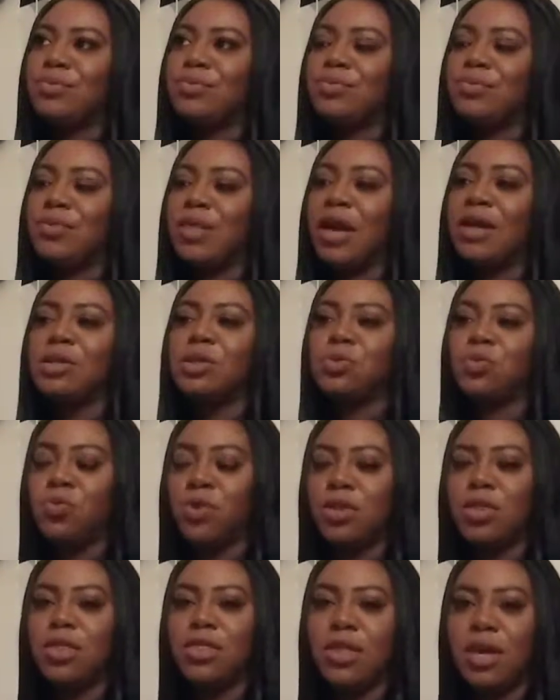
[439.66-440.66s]
That's
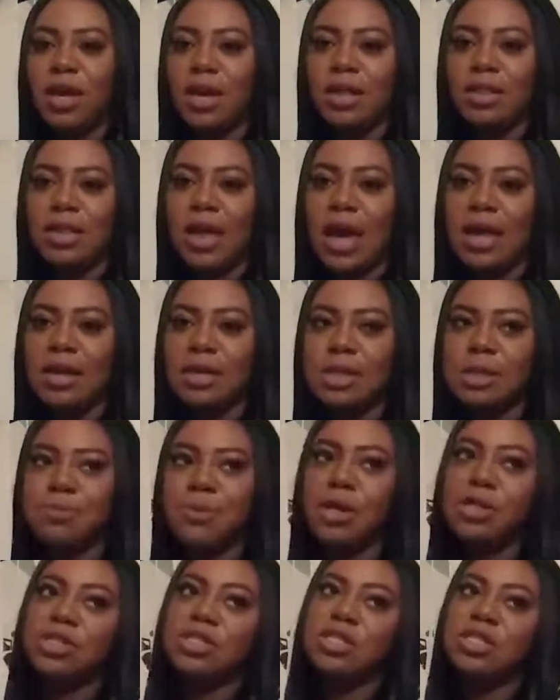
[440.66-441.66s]
one thing that,
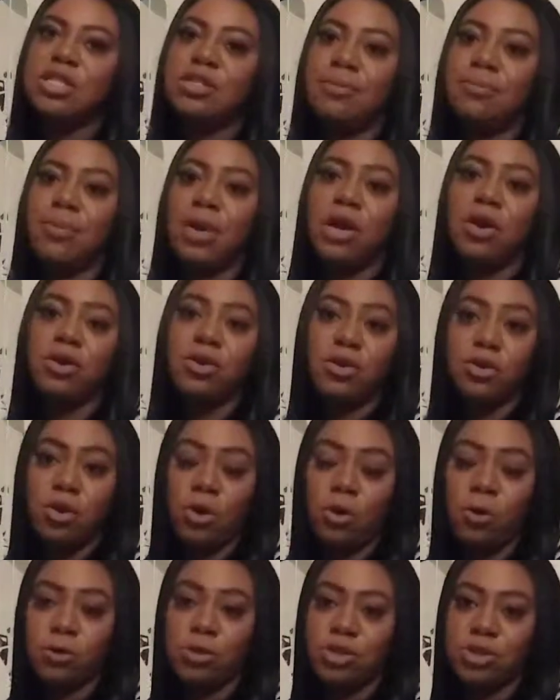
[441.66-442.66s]
especially in American
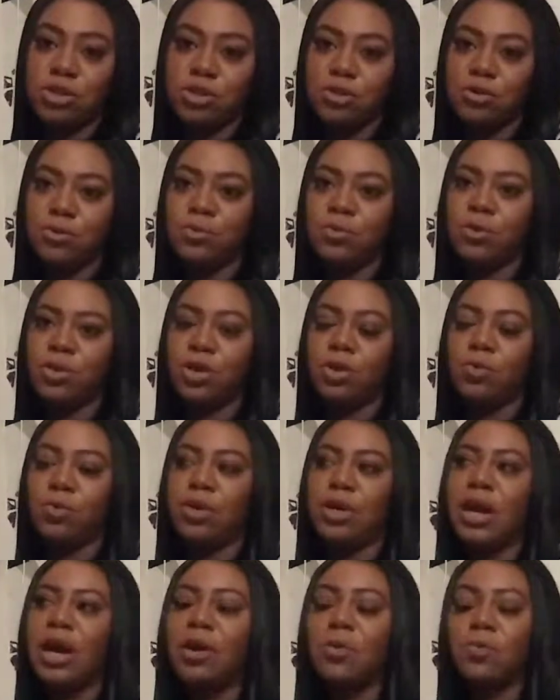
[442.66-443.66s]
culture, we're
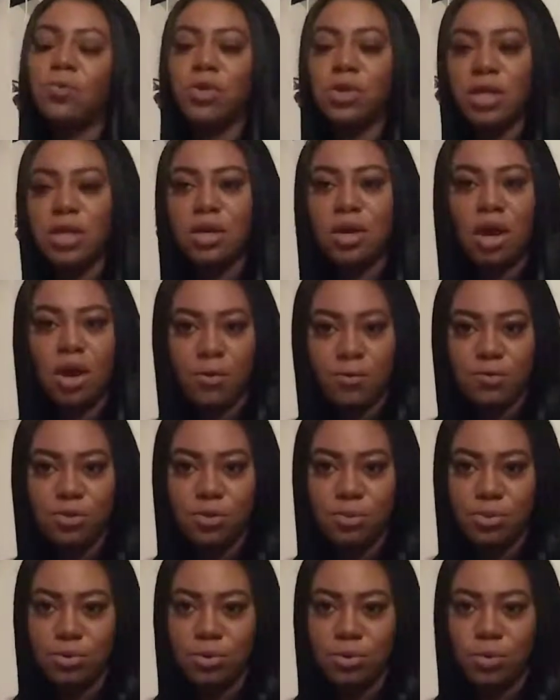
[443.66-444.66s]
not really
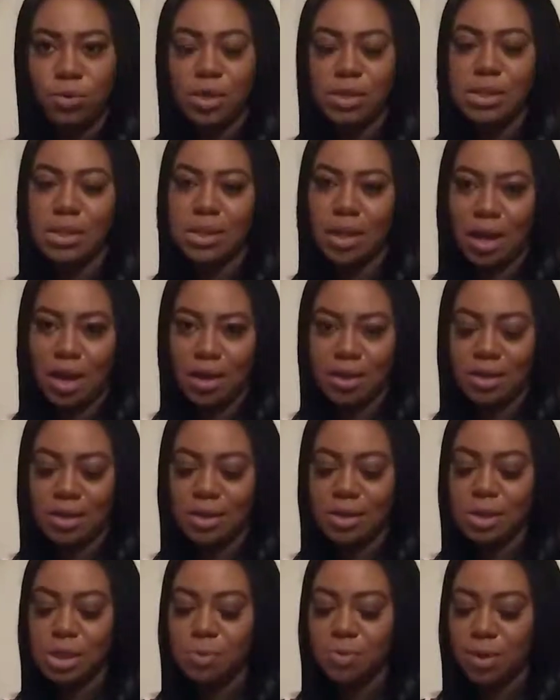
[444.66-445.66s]
comfortable with
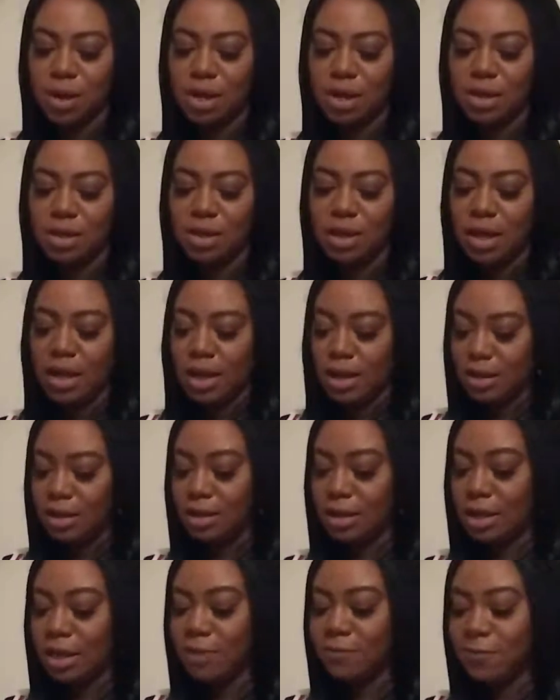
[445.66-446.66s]
silence, but
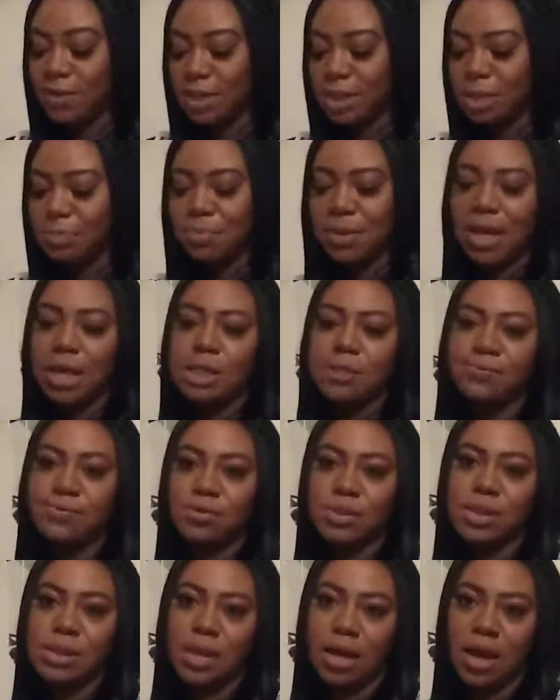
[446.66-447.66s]
giving space
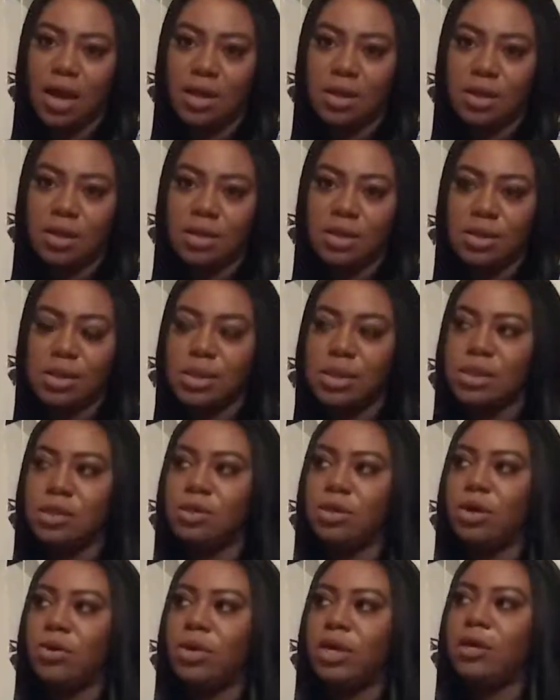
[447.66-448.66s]
for silence,
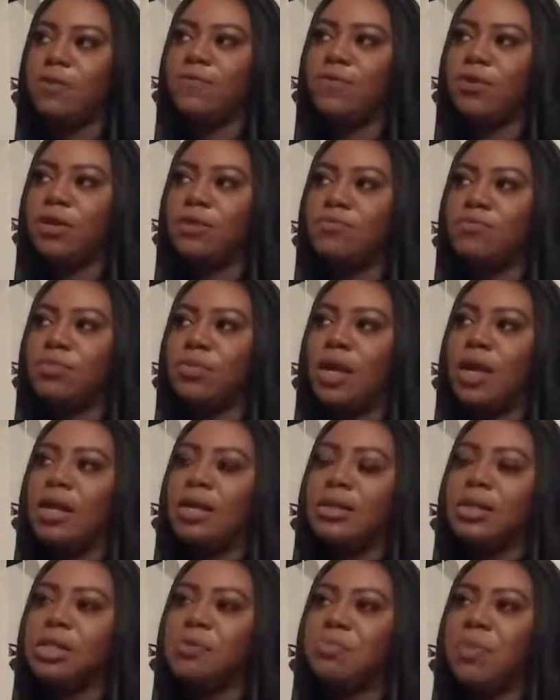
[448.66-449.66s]
giving
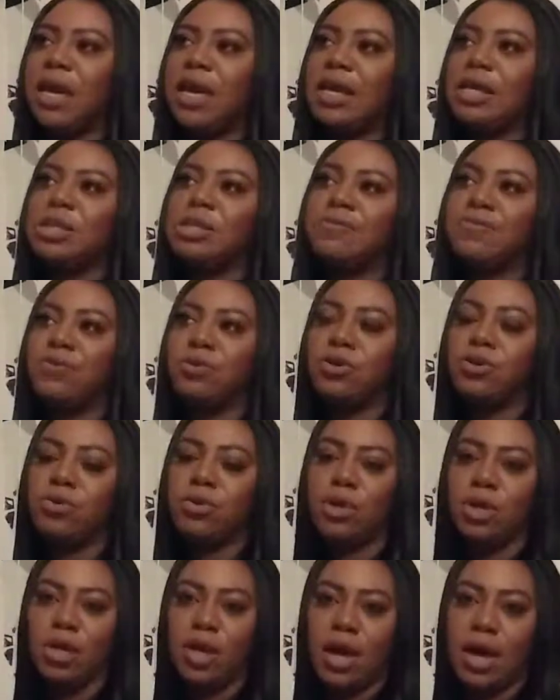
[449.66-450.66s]
space for your
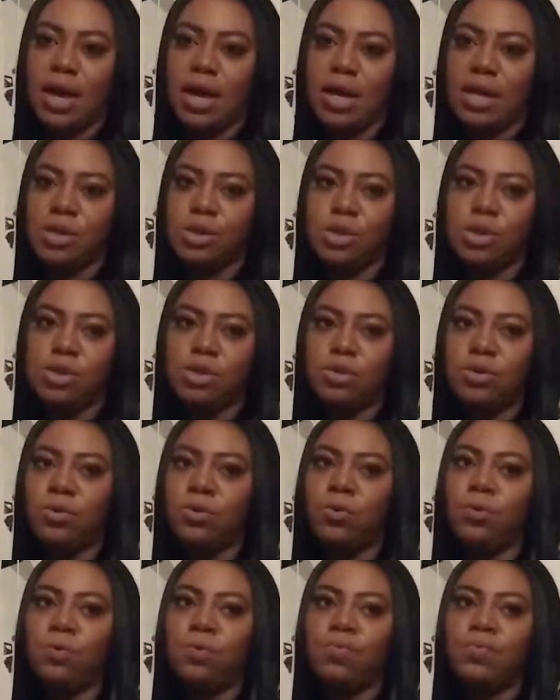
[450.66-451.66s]
client
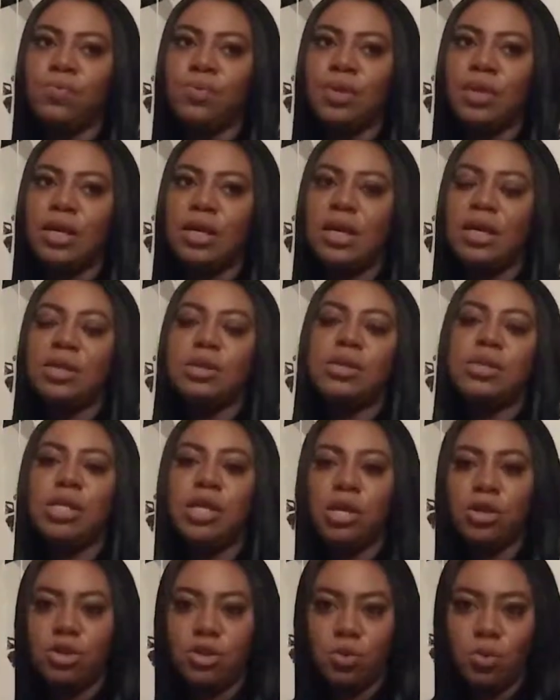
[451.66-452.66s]
to
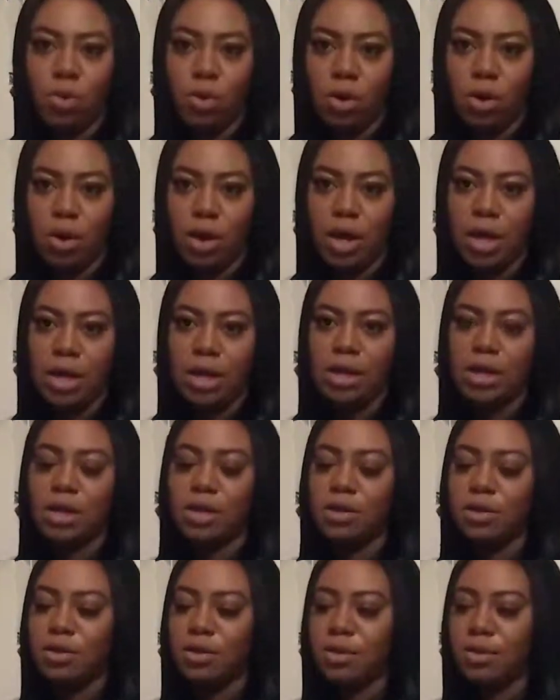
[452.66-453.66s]
continue on
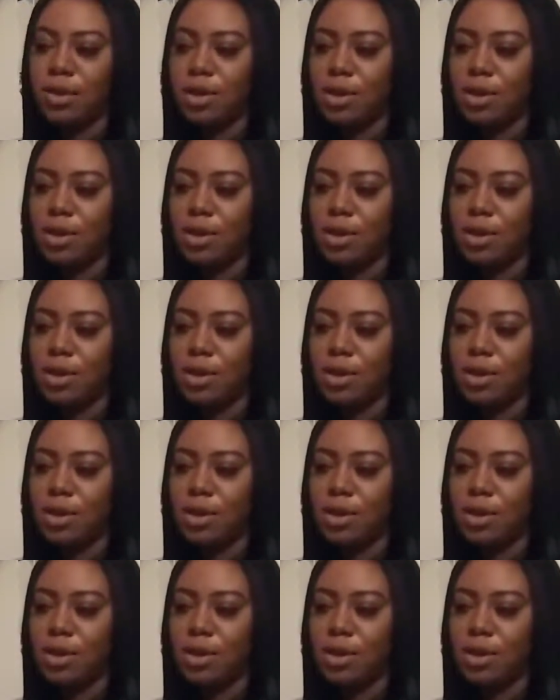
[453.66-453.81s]
and,